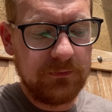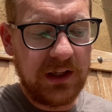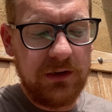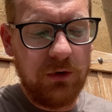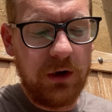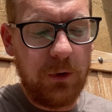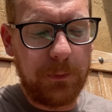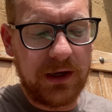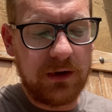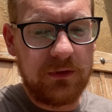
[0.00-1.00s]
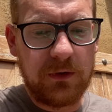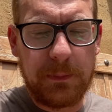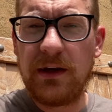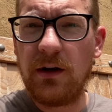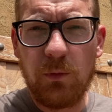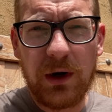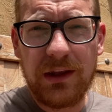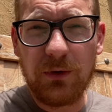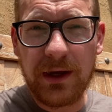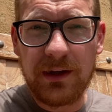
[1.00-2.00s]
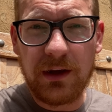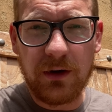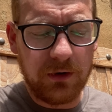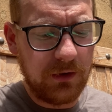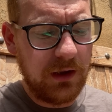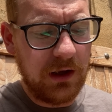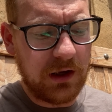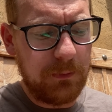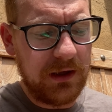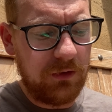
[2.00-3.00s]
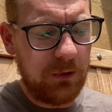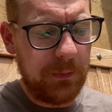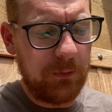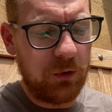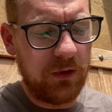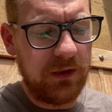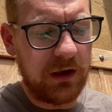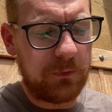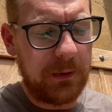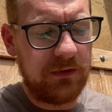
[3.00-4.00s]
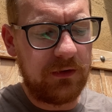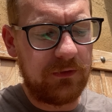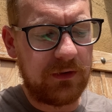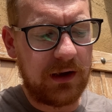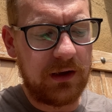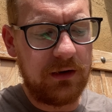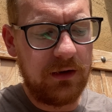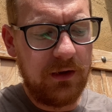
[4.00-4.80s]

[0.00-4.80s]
And you would hope, because depending on what you get here, it can be a little bit more on the expensive side.